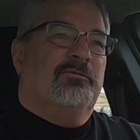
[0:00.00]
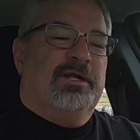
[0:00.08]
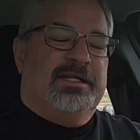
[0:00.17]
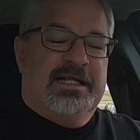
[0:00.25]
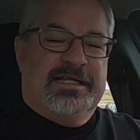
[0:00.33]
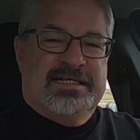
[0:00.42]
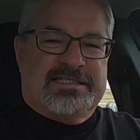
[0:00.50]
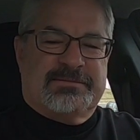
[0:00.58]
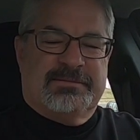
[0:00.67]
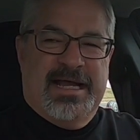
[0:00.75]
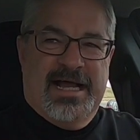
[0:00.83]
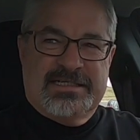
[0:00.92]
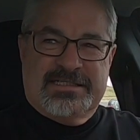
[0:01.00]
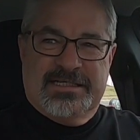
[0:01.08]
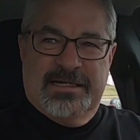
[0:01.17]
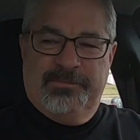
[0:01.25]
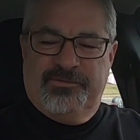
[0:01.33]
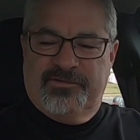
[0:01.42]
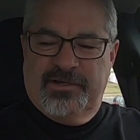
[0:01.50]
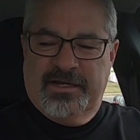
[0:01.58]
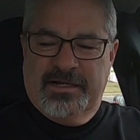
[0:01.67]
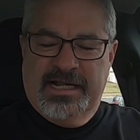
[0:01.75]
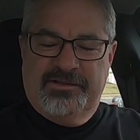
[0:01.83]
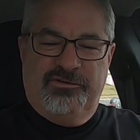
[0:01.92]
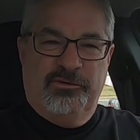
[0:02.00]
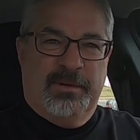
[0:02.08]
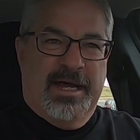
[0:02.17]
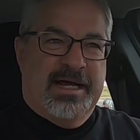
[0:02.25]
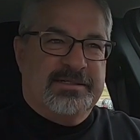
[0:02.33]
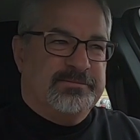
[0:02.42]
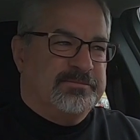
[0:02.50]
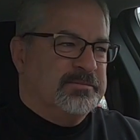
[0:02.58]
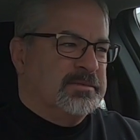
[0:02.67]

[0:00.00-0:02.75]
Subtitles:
We did get some cash tips, not too bad.